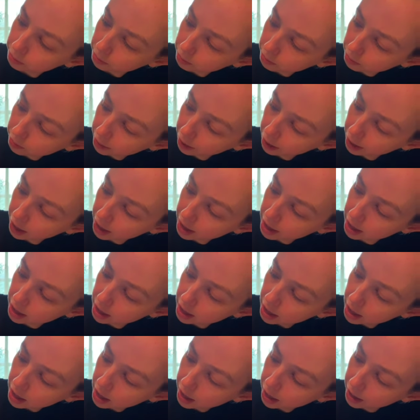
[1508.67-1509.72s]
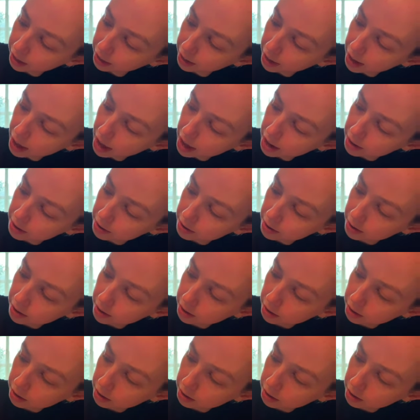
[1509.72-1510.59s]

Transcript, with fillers: okay? And then